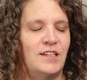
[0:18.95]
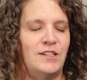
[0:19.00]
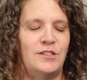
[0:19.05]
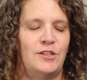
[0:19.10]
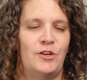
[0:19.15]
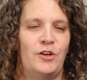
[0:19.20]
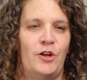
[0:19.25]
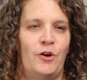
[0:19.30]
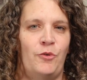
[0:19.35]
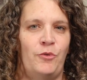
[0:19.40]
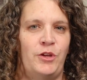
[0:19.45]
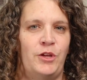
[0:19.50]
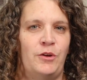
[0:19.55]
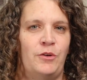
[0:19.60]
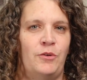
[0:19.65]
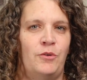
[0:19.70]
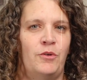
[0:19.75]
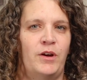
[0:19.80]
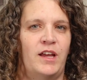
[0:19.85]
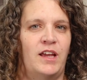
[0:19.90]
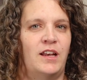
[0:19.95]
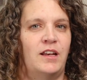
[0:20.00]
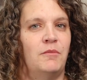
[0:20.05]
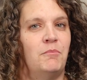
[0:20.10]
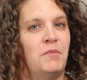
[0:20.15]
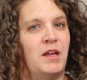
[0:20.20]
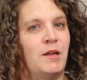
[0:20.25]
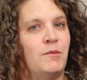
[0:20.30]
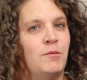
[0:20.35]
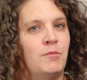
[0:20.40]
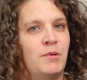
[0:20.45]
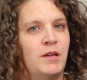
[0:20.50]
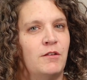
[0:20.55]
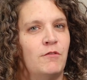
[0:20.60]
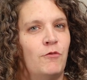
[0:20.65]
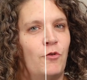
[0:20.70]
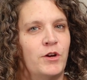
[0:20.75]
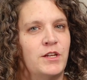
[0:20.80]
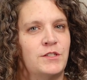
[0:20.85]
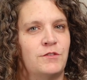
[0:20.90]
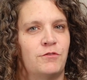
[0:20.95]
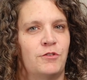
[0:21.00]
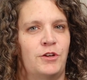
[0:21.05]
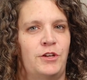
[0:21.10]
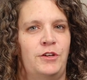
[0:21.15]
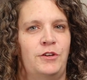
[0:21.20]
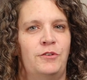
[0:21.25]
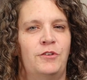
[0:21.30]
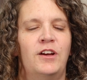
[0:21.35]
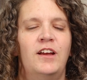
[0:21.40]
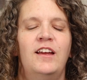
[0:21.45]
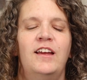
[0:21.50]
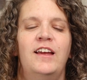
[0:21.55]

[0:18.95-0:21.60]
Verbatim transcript: get to know you and maybe be a voice for you.